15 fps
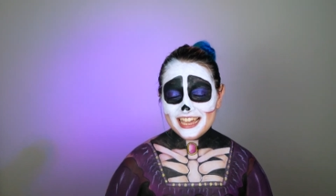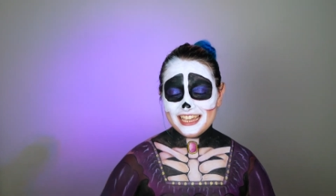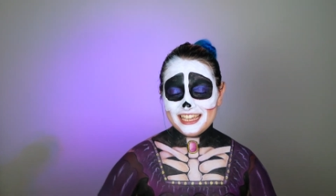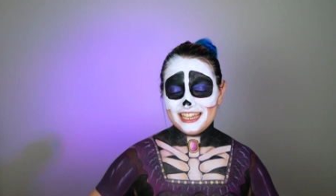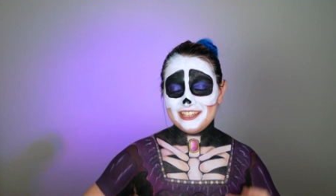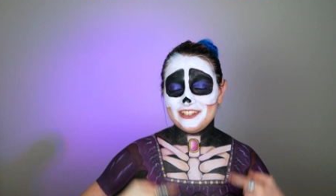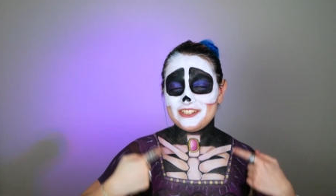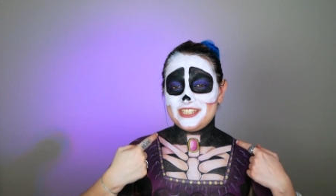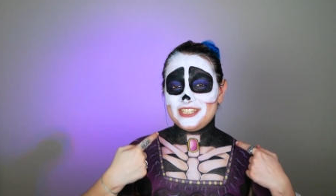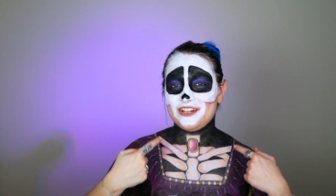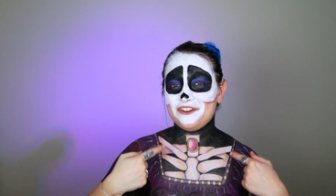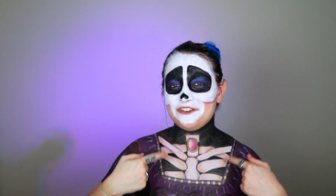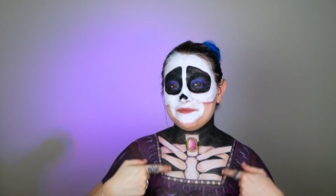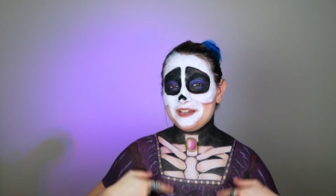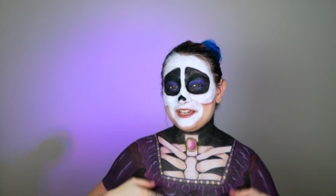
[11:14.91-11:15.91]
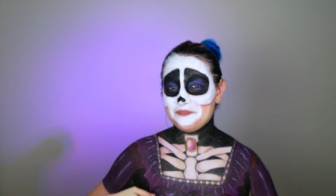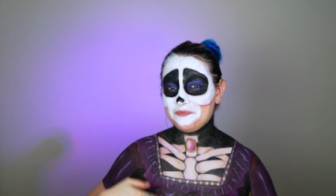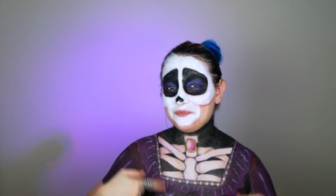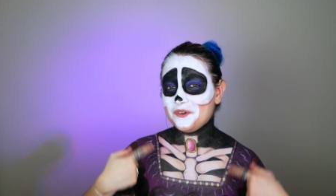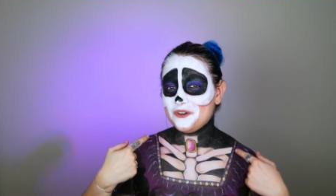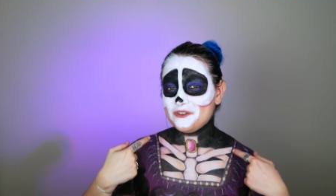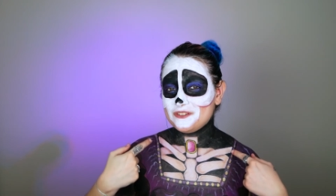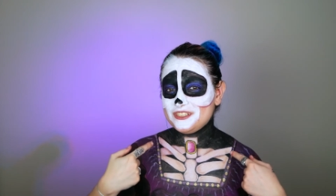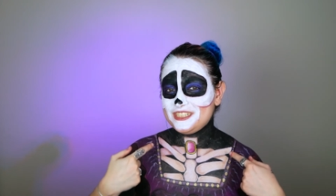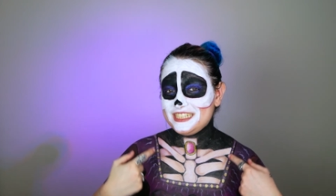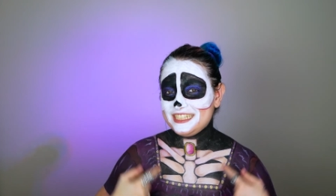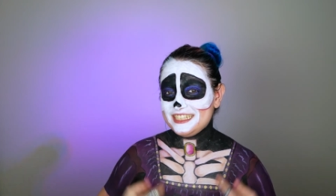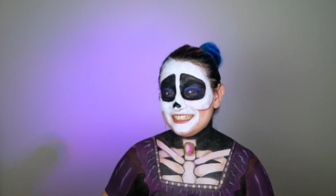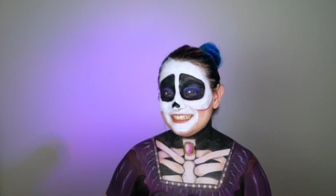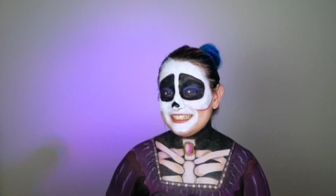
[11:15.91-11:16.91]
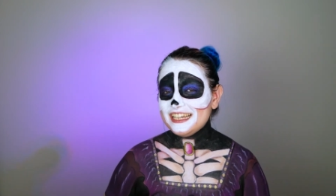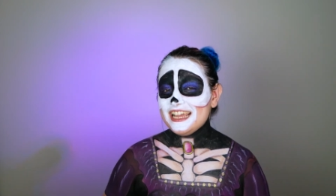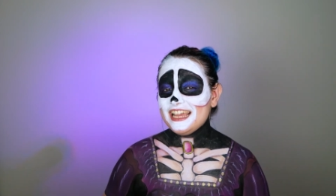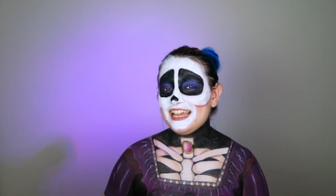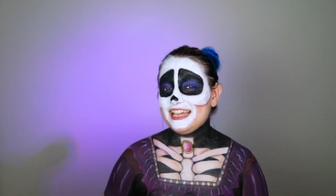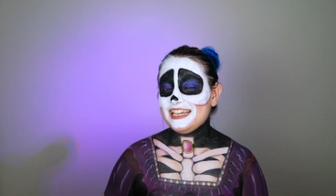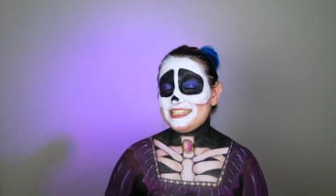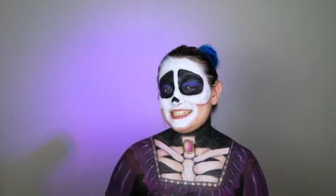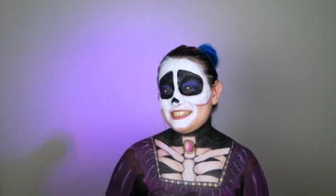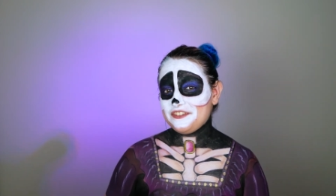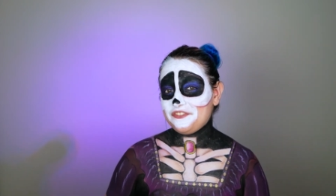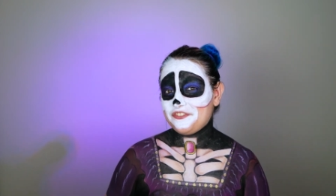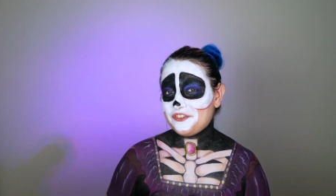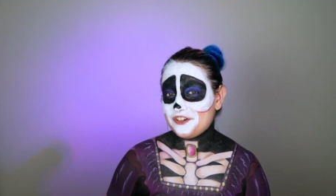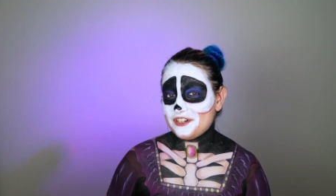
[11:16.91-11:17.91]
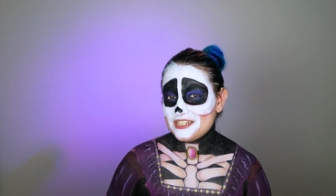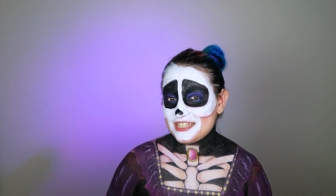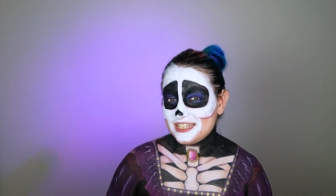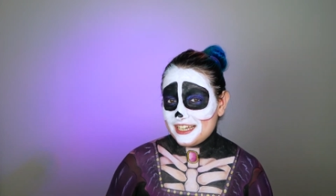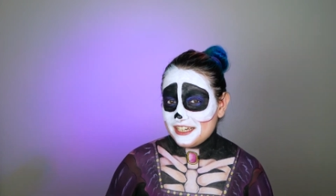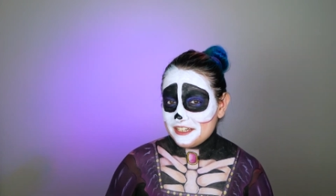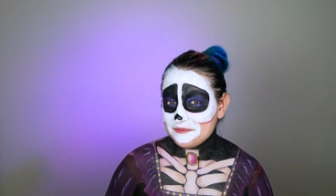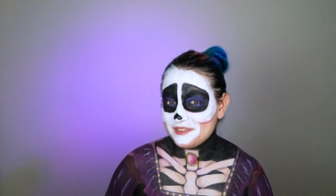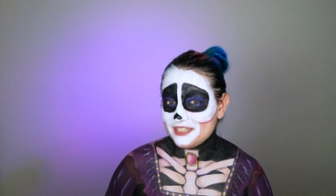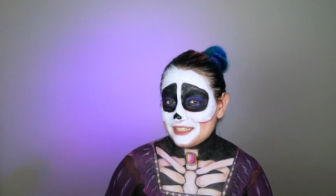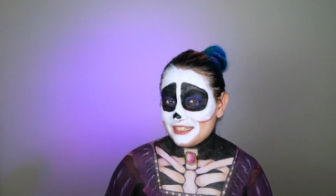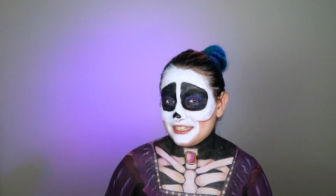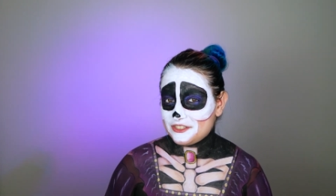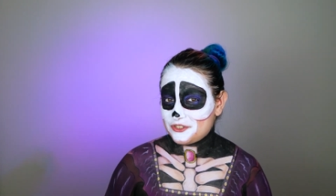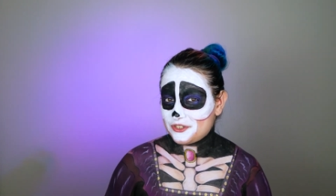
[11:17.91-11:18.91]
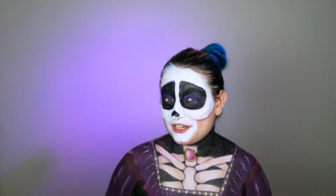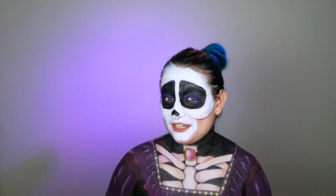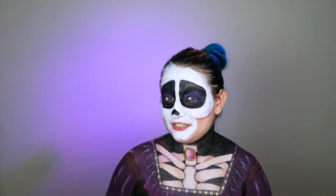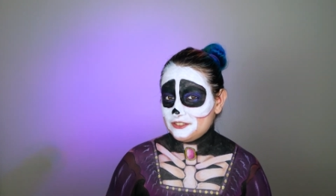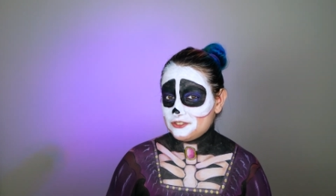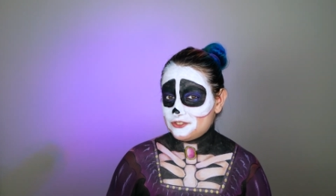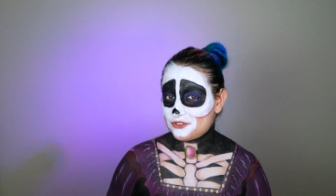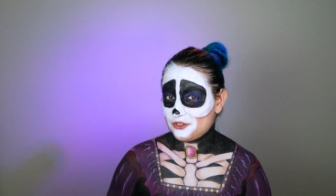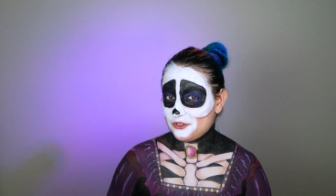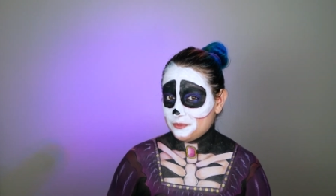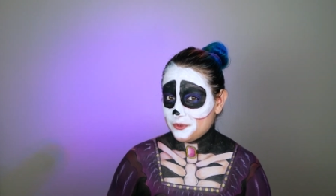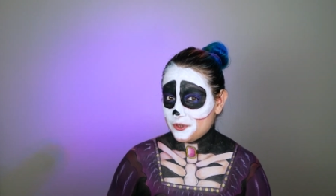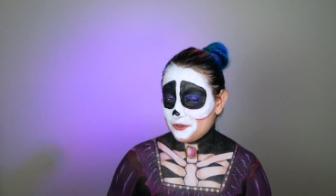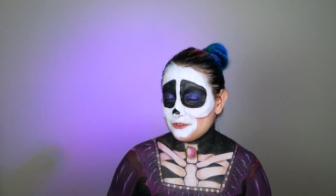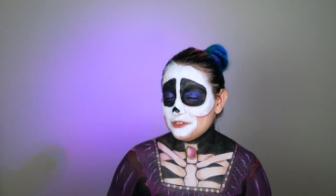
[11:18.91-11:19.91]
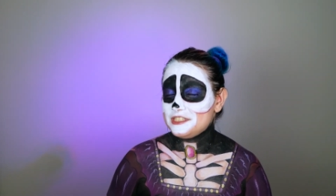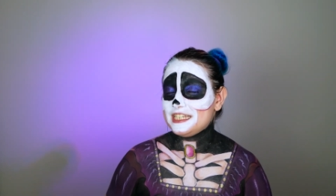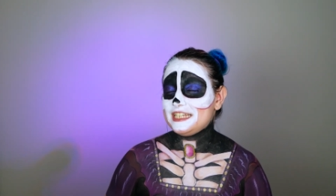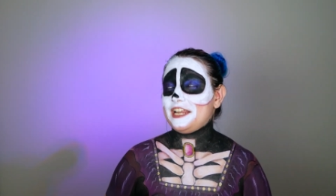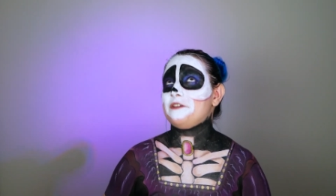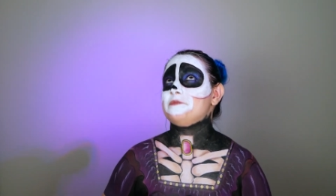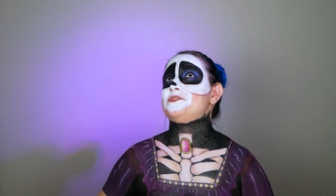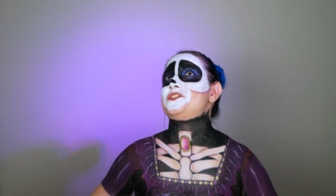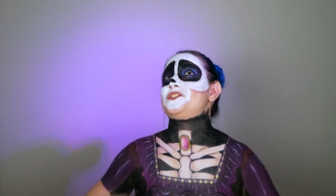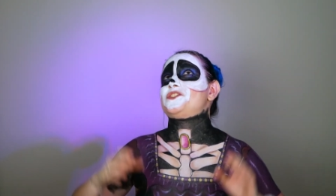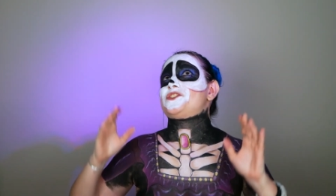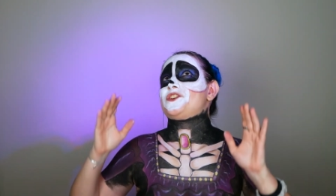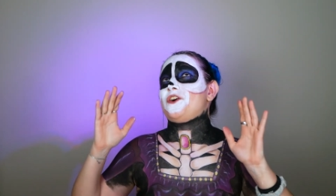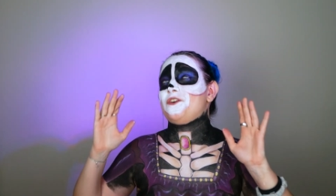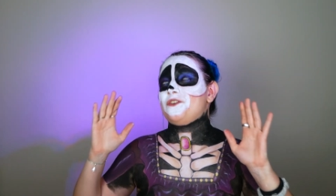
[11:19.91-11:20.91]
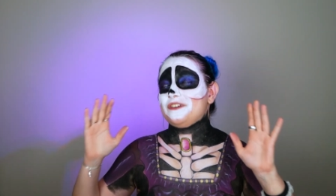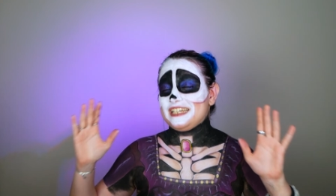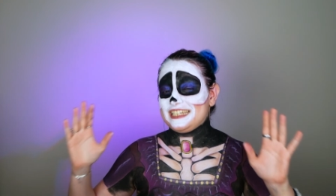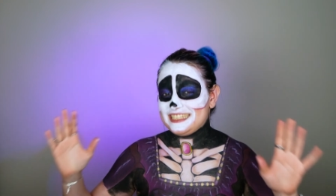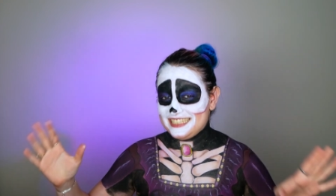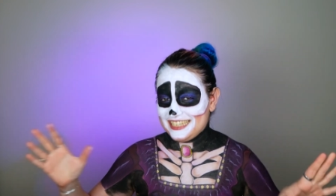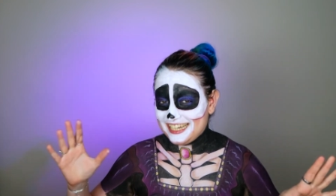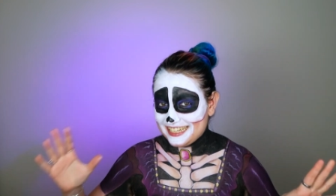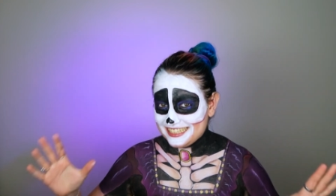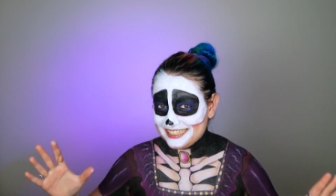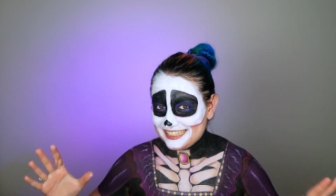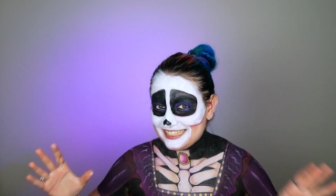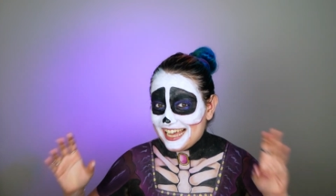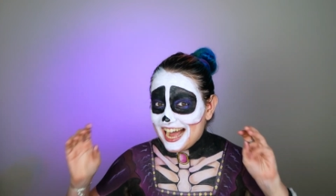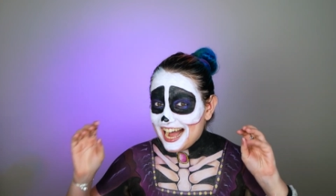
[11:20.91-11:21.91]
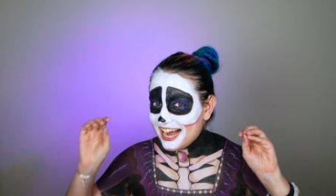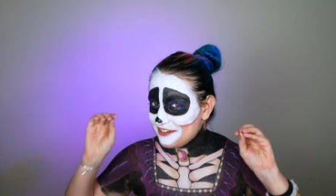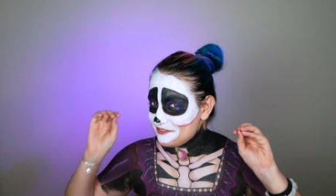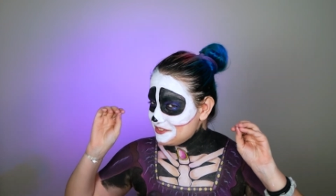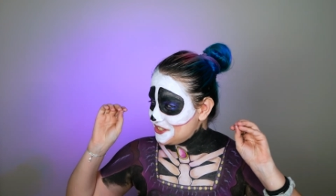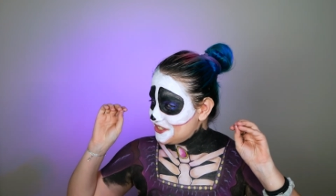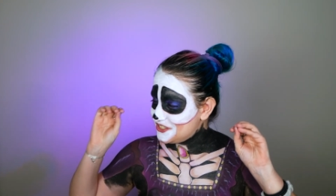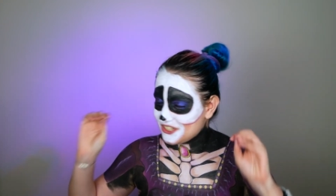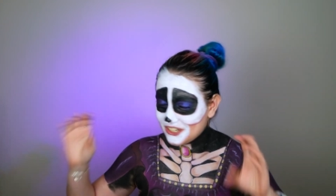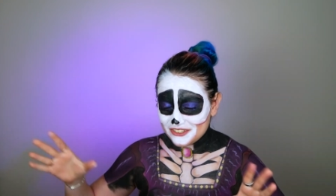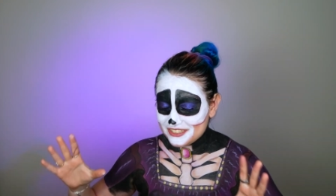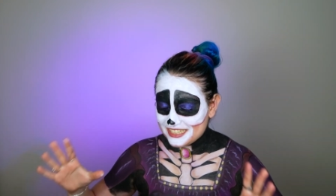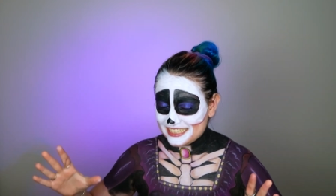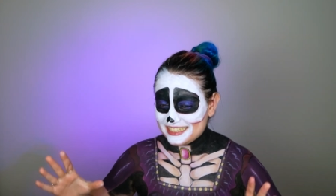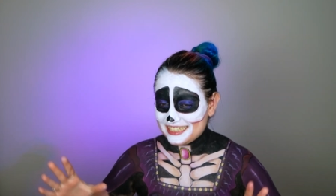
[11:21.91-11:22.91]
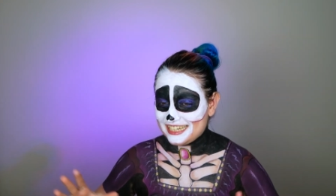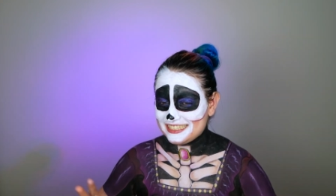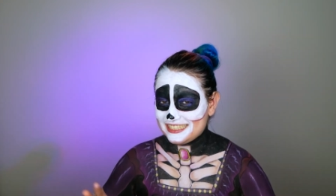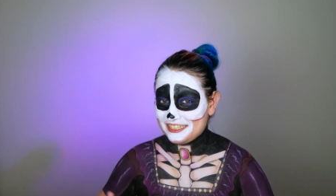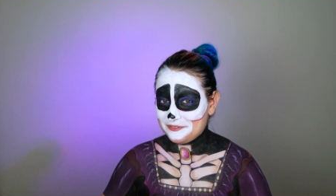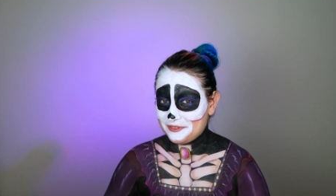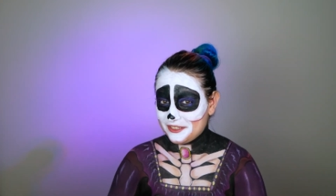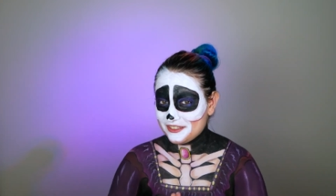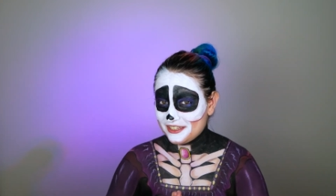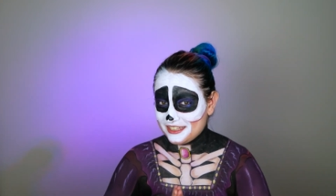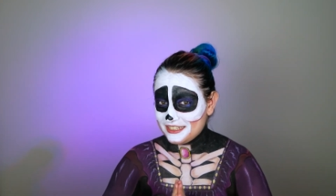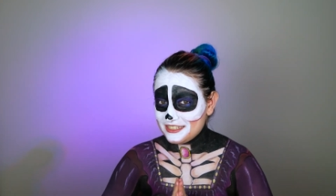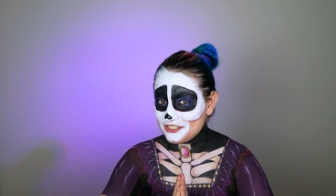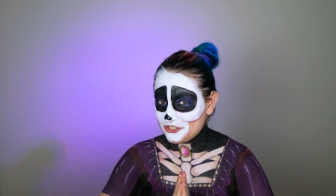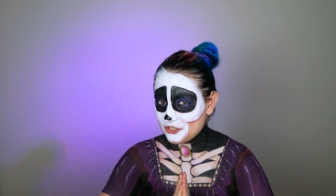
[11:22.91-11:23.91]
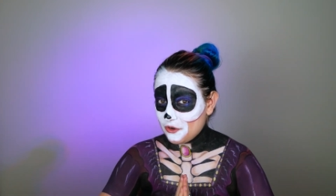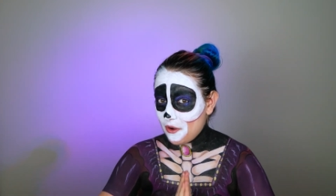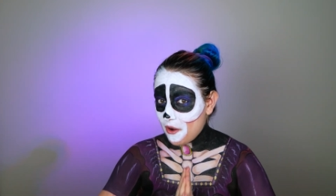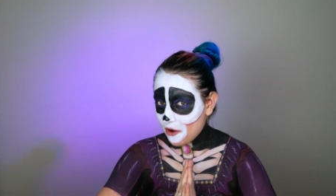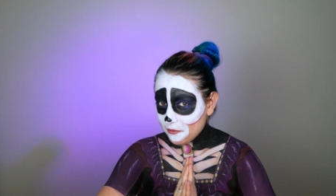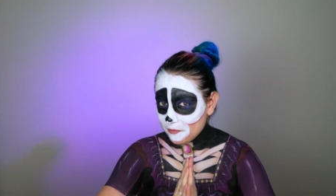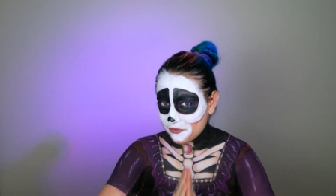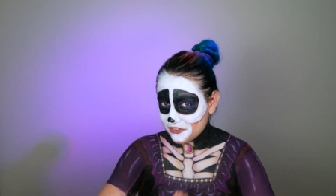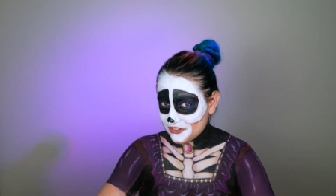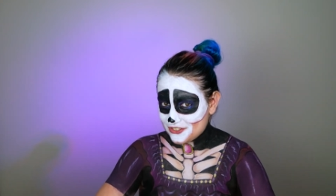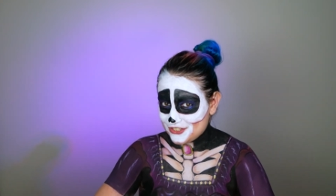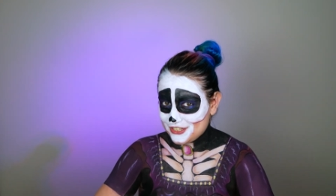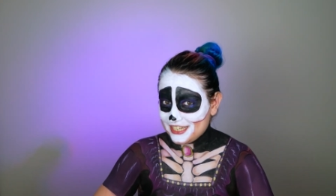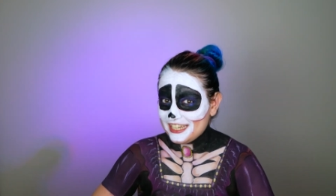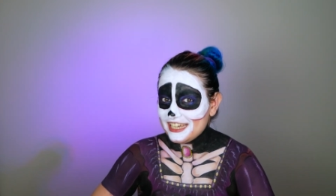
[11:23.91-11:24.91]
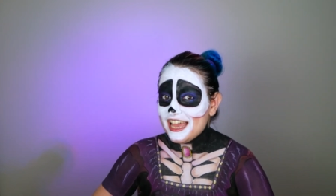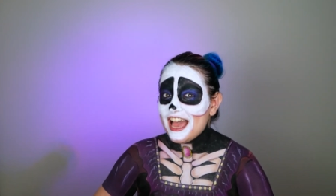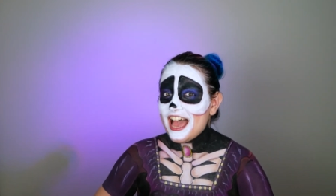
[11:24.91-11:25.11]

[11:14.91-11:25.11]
Can you see all my bones here? It's the first time that I try to draw bones and I'm so excited. I'm so excited about this. So obviously